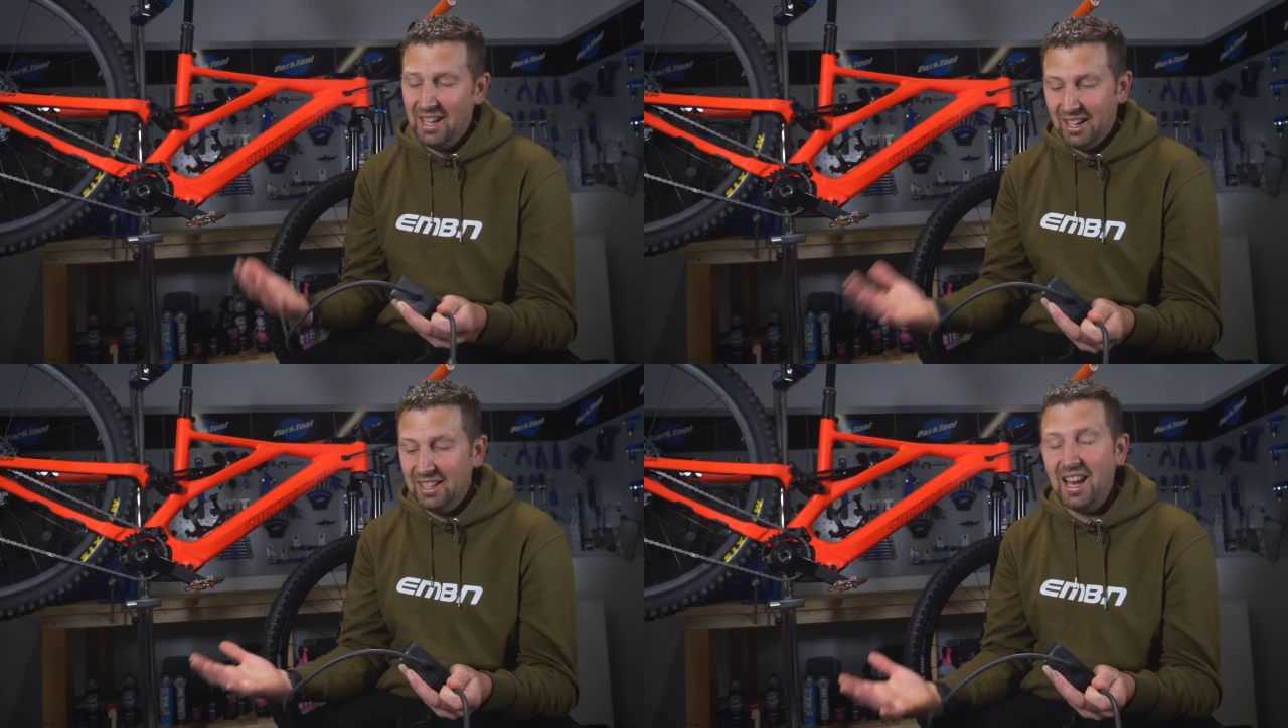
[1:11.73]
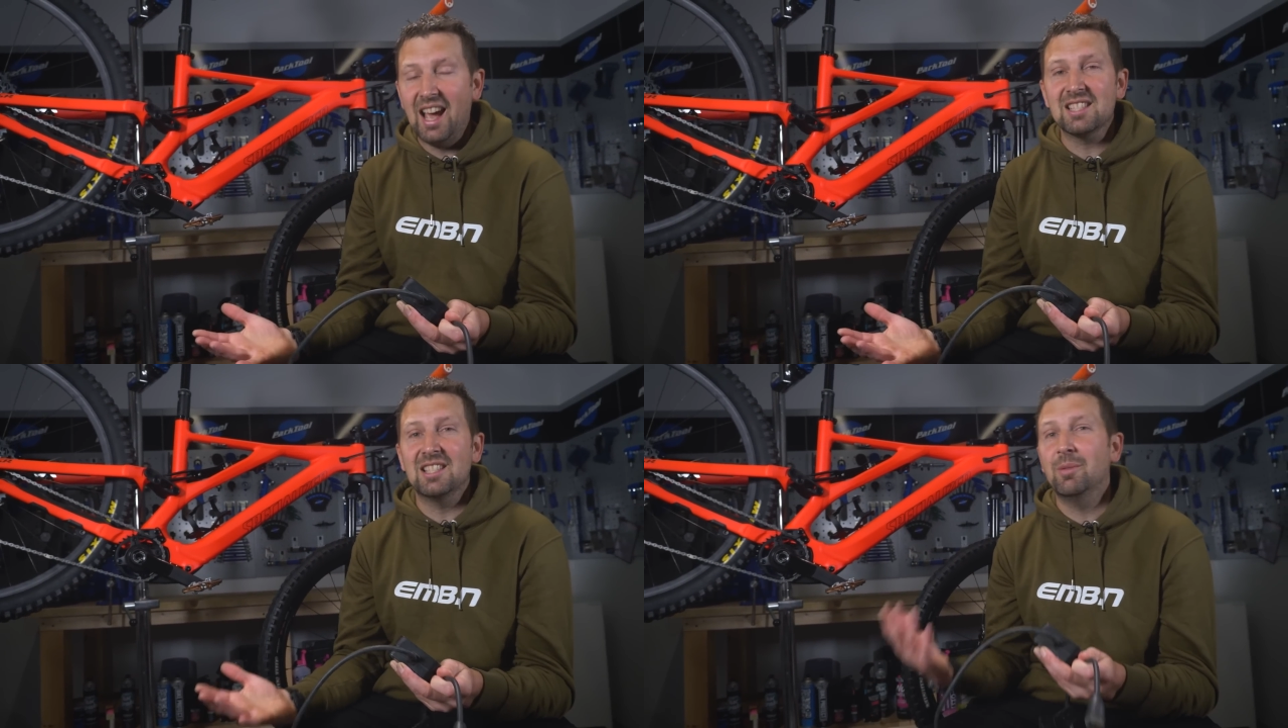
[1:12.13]
And
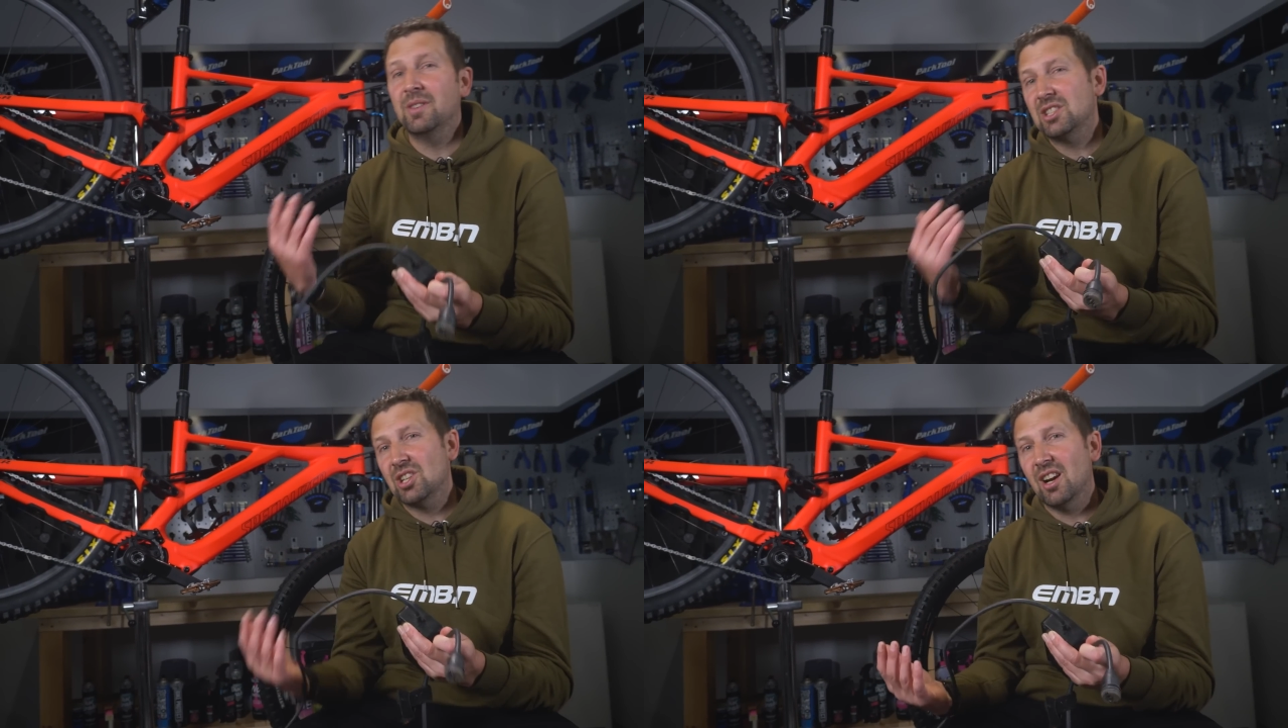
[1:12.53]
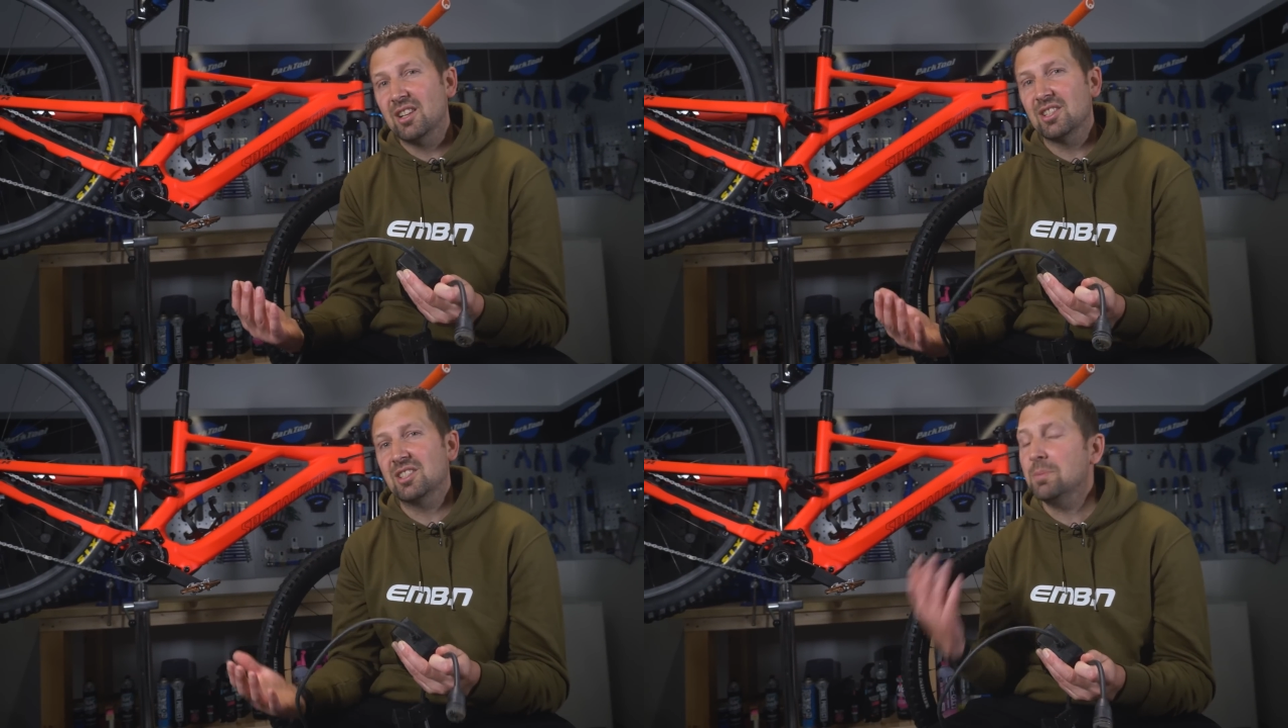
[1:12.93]
lastly, with your
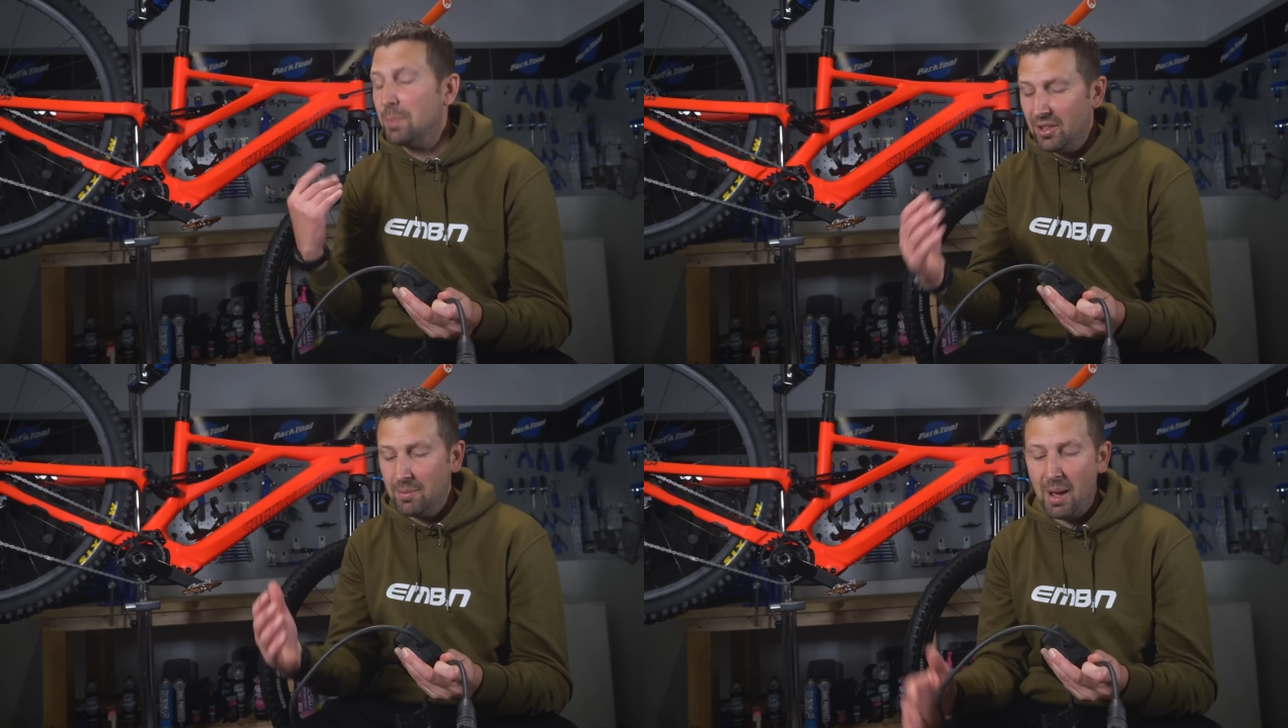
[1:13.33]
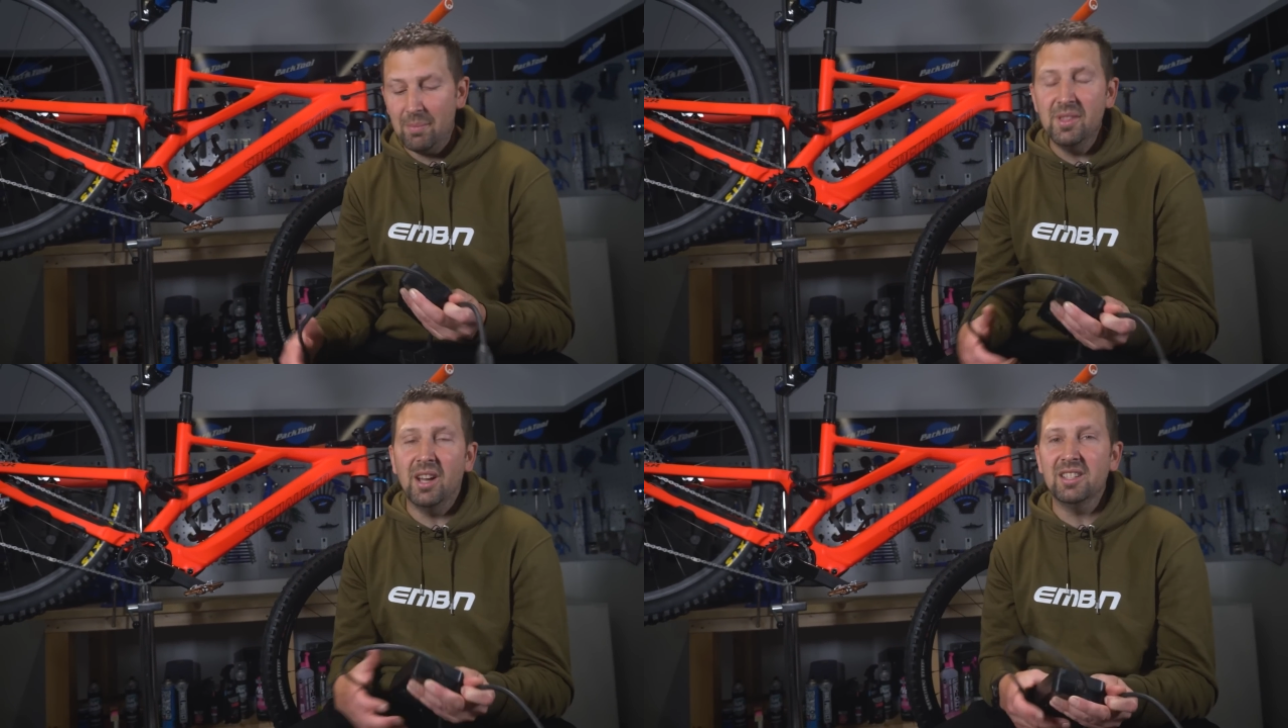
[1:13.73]
chargers, just put them up
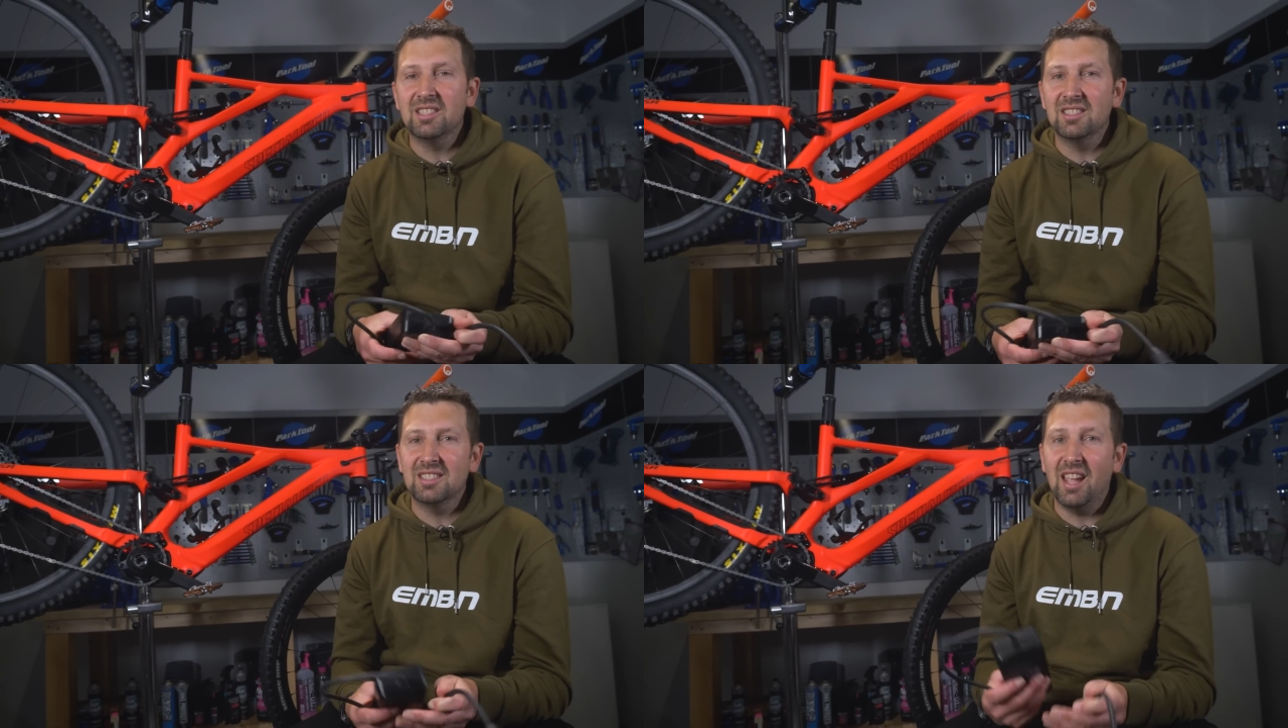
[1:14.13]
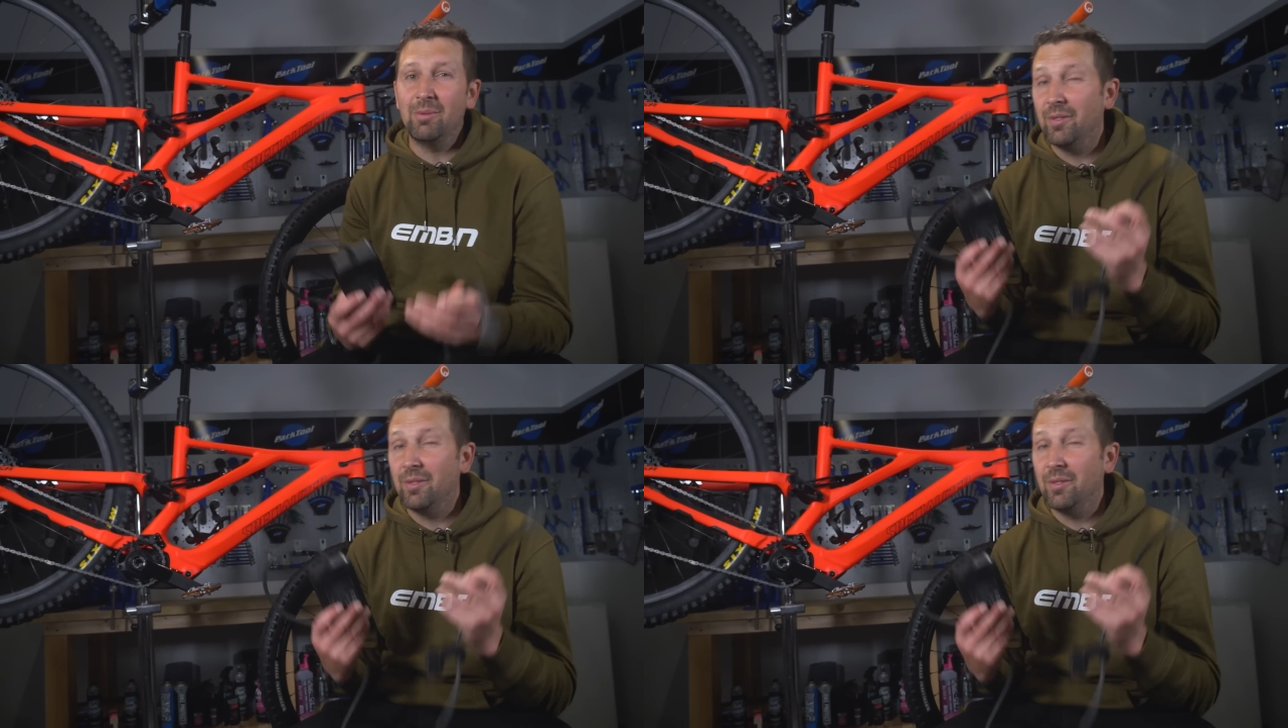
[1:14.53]
nice and safe.